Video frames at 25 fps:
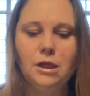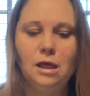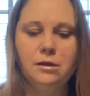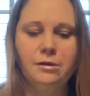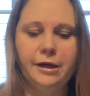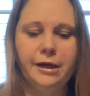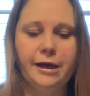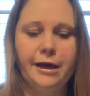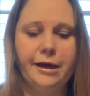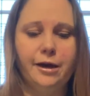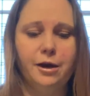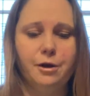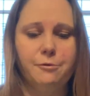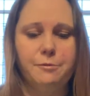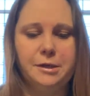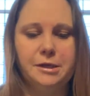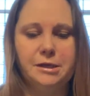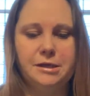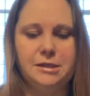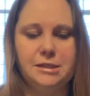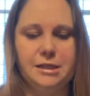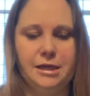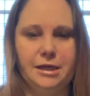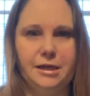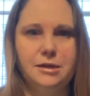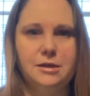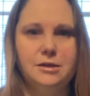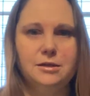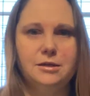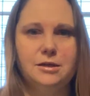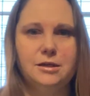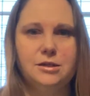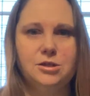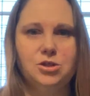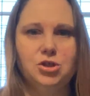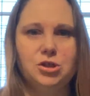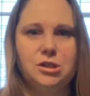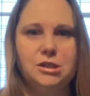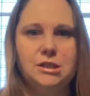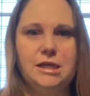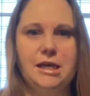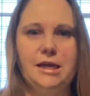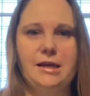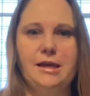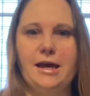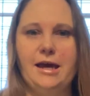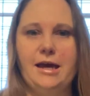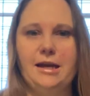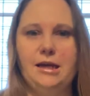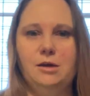like I already did, is just
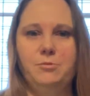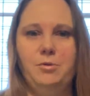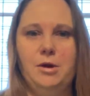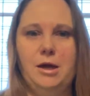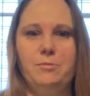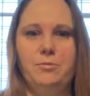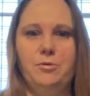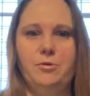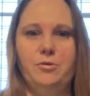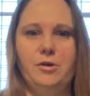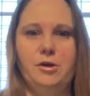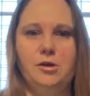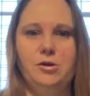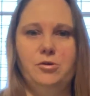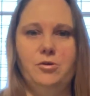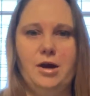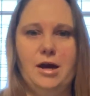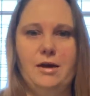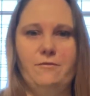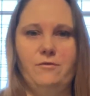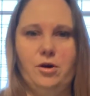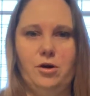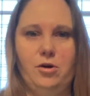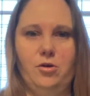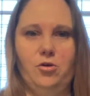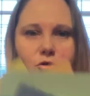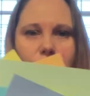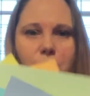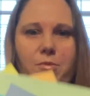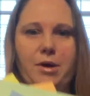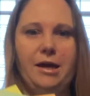take any paper that you have at home.